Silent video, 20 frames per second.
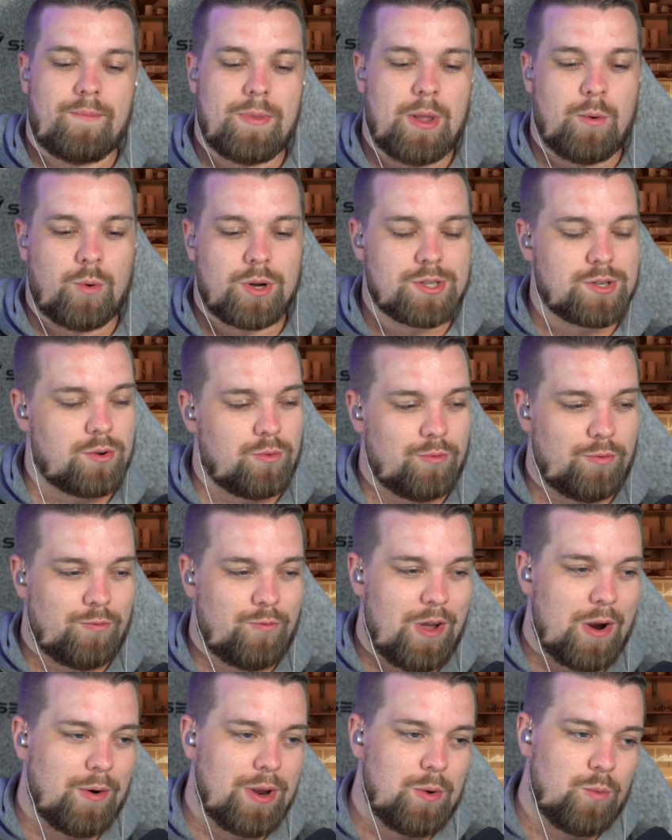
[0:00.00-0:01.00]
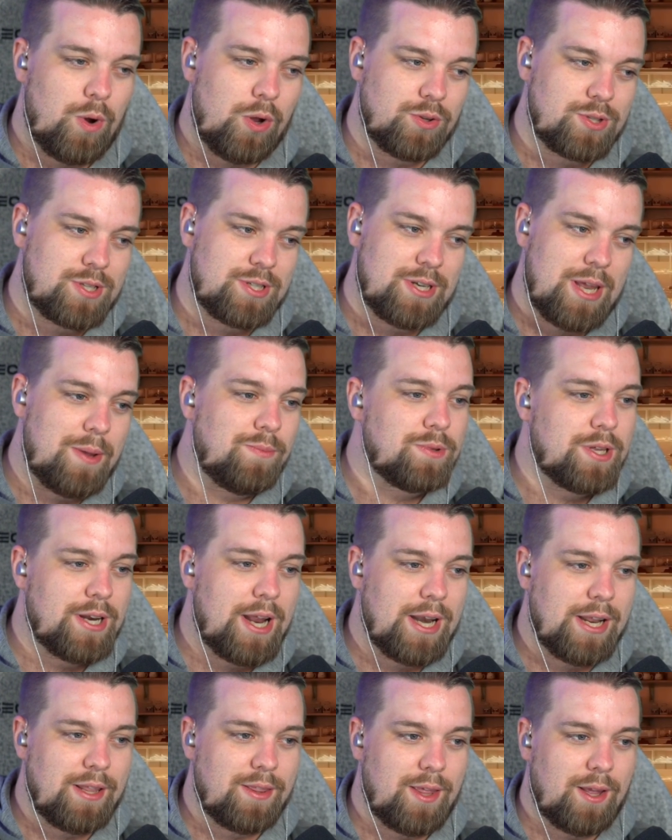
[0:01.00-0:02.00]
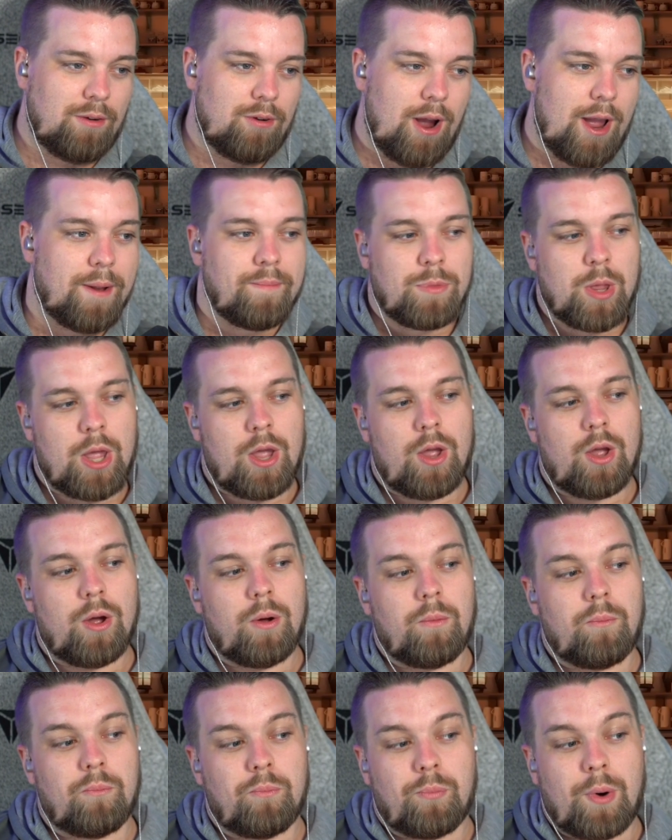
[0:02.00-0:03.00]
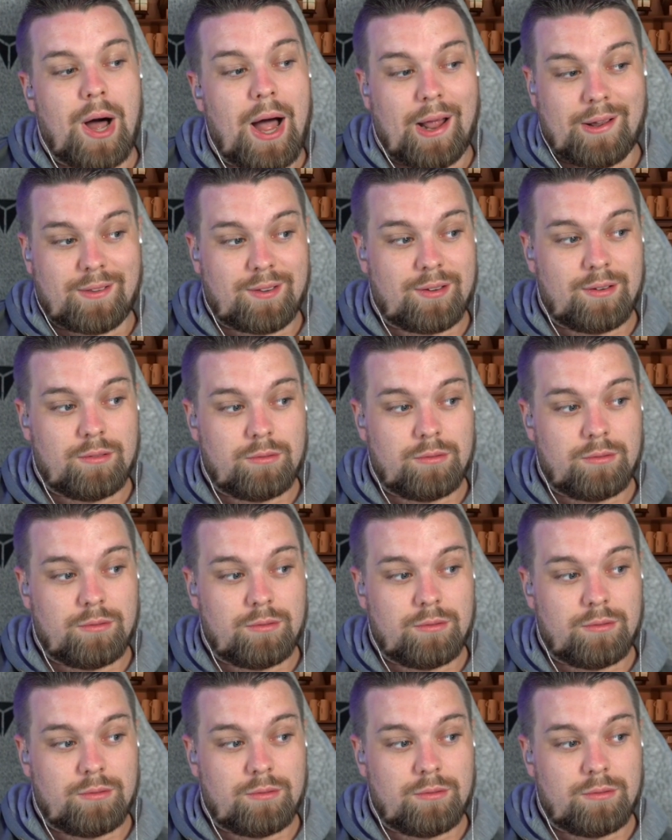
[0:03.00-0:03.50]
It wasn't very well steeped in anything, right? But